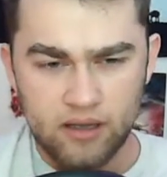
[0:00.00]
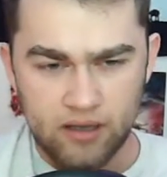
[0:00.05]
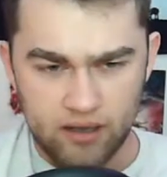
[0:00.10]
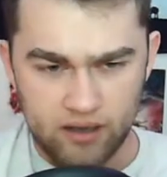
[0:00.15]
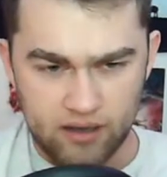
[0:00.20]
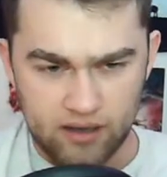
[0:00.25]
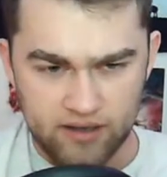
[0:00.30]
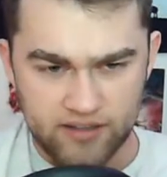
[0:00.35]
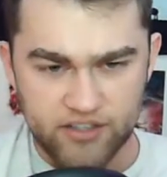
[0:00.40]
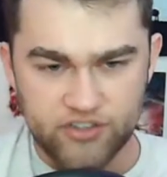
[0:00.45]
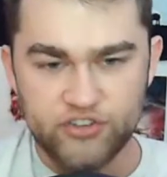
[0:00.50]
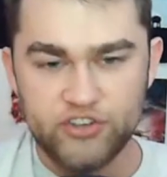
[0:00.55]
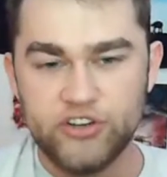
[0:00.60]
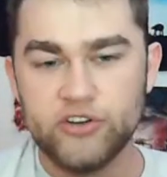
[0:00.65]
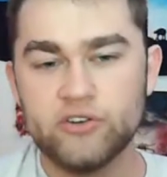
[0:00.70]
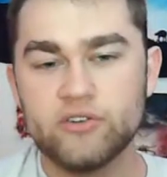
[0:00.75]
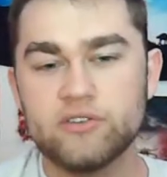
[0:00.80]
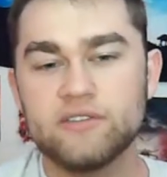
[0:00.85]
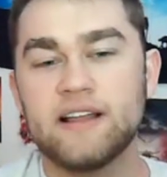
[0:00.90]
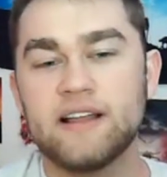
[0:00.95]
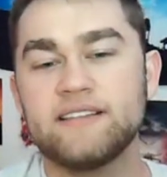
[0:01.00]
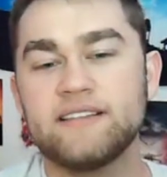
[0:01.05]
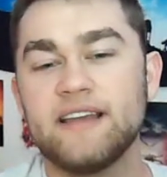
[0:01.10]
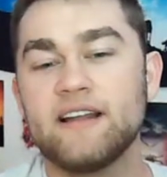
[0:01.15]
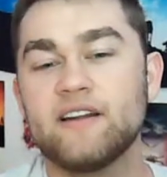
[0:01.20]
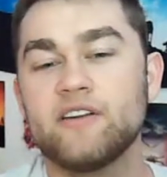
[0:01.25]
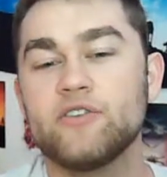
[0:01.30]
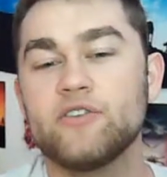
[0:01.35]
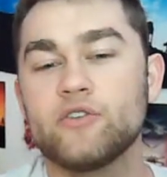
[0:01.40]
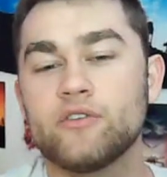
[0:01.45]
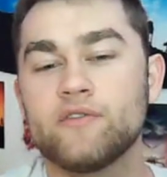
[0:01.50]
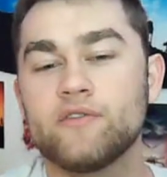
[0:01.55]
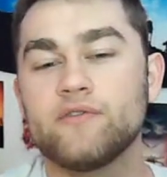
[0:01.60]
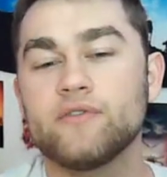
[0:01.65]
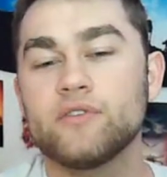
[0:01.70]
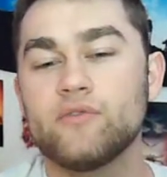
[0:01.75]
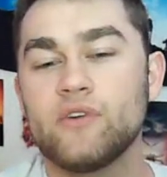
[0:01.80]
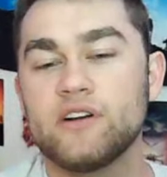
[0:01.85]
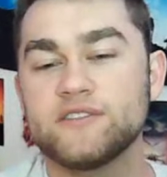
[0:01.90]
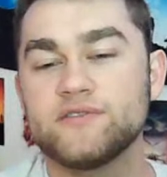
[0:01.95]
Did you hear that the editor for
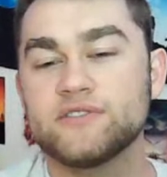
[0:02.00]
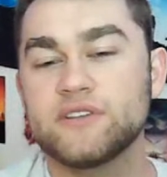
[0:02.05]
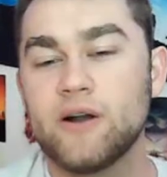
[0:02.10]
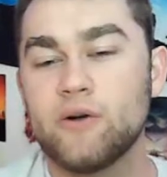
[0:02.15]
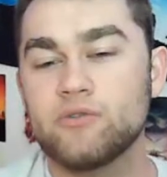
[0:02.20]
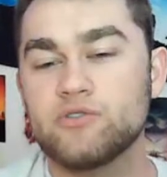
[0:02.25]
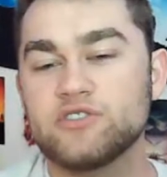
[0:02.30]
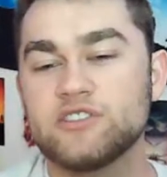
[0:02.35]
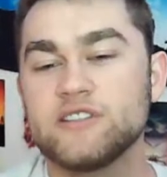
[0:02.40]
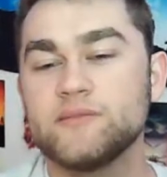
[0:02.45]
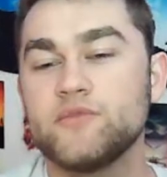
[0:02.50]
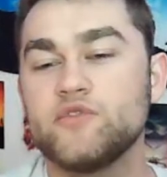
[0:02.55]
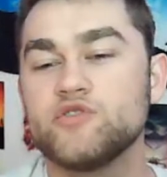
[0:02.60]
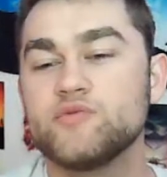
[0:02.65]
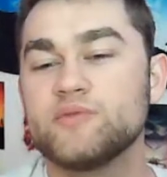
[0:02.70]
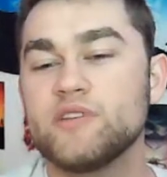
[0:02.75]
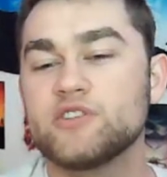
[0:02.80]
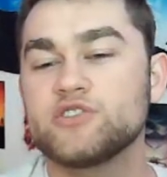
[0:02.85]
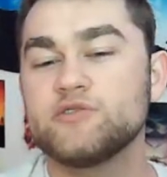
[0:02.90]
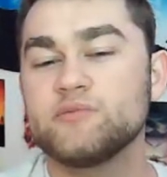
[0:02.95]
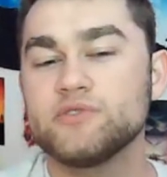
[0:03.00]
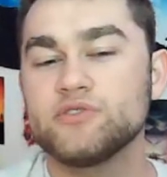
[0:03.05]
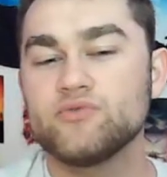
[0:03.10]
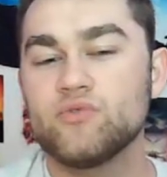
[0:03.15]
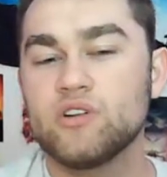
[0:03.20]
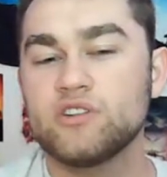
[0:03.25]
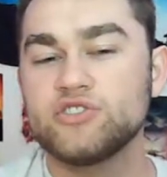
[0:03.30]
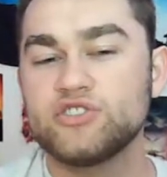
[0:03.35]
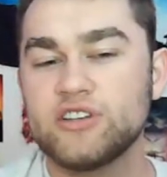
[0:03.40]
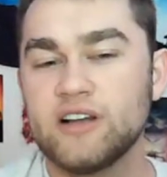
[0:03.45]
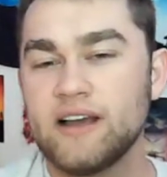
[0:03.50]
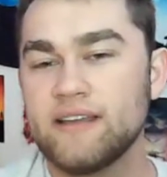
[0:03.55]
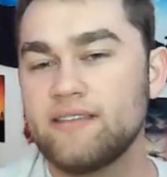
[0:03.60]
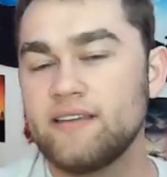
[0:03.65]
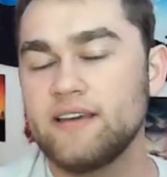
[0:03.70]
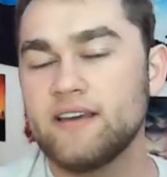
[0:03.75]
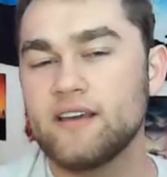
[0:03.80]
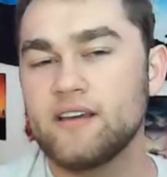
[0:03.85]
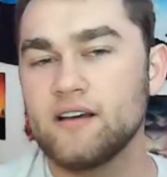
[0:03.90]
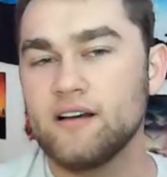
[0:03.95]
The Rise of Skywalker said the movie's production was rushed? I
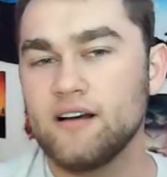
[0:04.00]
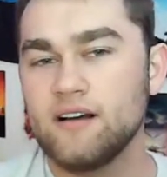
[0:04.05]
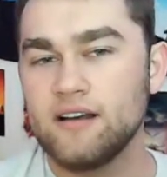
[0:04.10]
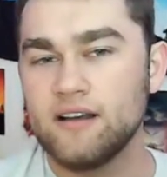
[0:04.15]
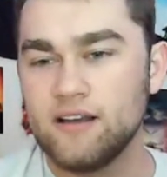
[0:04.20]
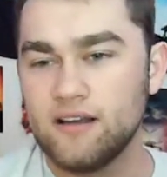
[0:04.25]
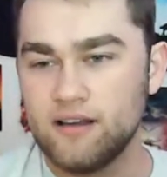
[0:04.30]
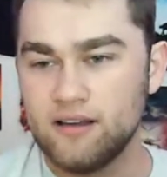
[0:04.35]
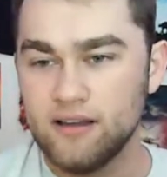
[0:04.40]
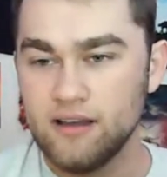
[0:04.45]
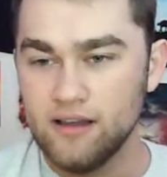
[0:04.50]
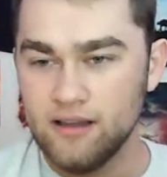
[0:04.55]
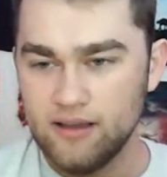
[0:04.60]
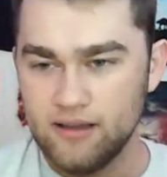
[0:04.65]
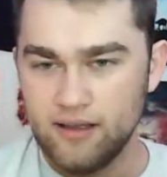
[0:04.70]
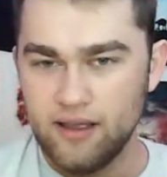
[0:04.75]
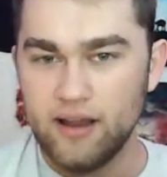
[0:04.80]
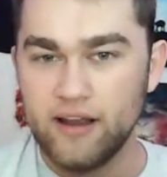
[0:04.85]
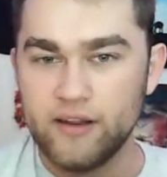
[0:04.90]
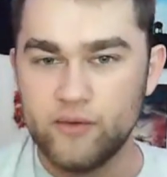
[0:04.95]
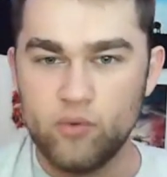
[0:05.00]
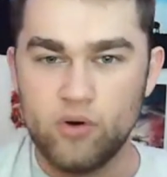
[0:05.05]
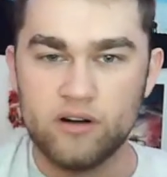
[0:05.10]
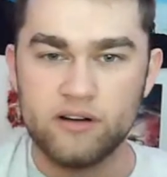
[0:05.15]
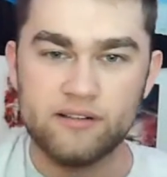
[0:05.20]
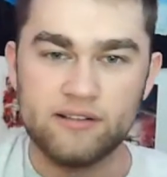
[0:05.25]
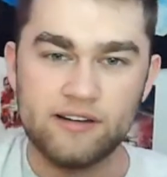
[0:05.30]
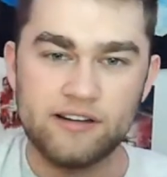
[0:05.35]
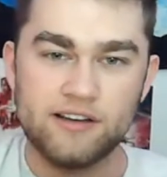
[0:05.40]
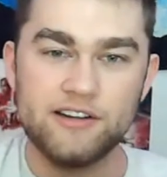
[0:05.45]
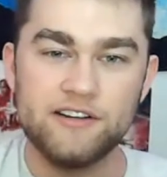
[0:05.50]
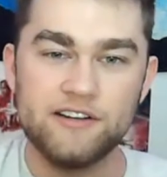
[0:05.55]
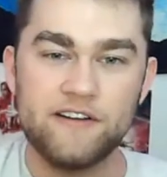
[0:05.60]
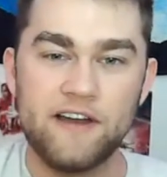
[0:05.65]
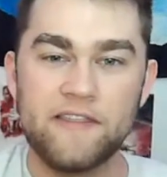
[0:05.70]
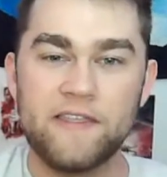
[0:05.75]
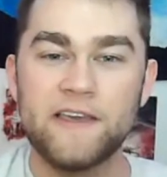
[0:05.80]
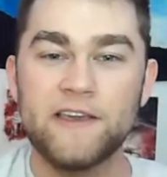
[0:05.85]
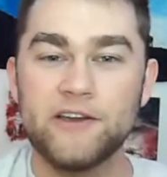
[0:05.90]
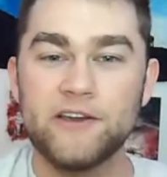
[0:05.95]
think anyone could have.
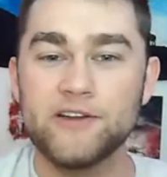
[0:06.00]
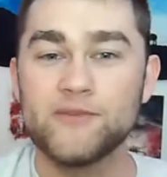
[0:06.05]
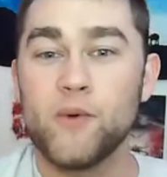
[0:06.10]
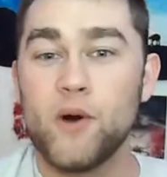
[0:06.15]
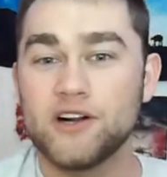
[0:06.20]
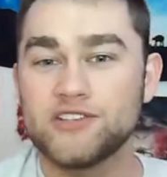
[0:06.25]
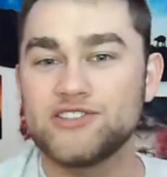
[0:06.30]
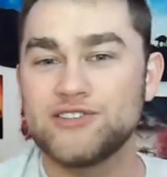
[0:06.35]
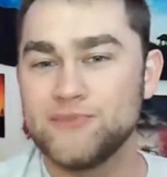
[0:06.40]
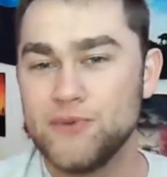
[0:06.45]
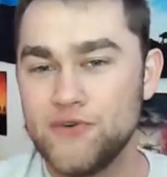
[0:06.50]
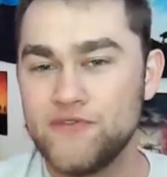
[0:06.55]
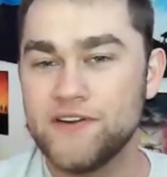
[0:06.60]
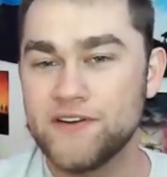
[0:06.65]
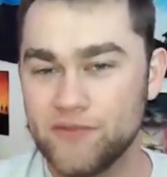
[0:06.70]
I think you could watch the movie